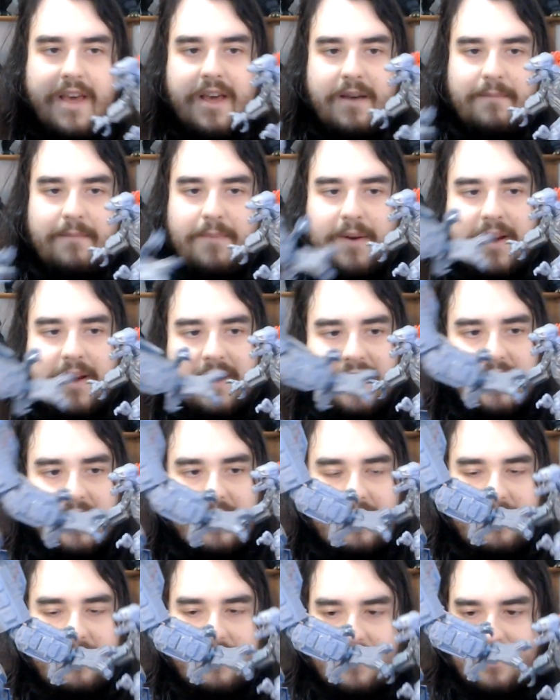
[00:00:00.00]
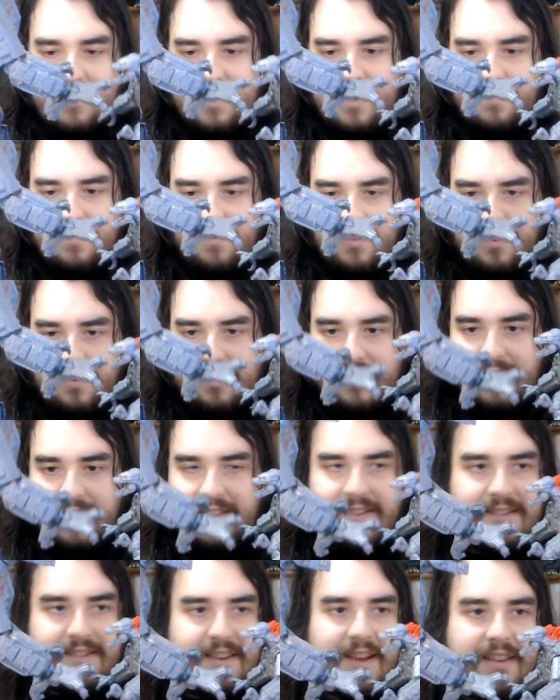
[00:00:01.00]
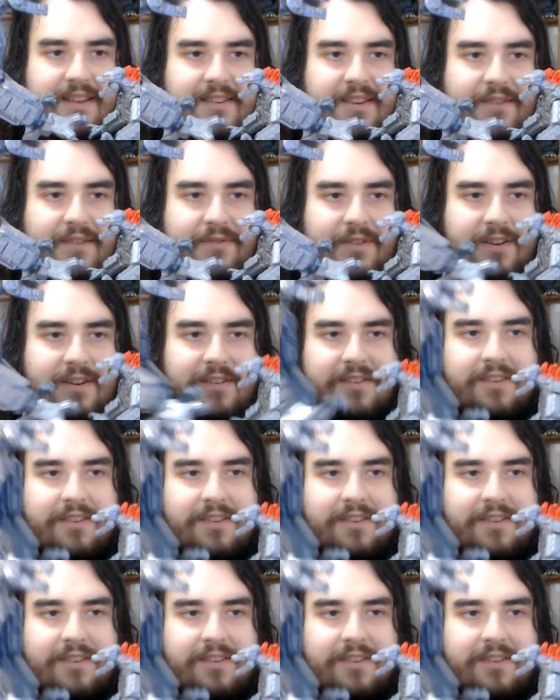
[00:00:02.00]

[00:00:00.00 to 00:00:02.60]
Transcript: But you can definitely see the size difference.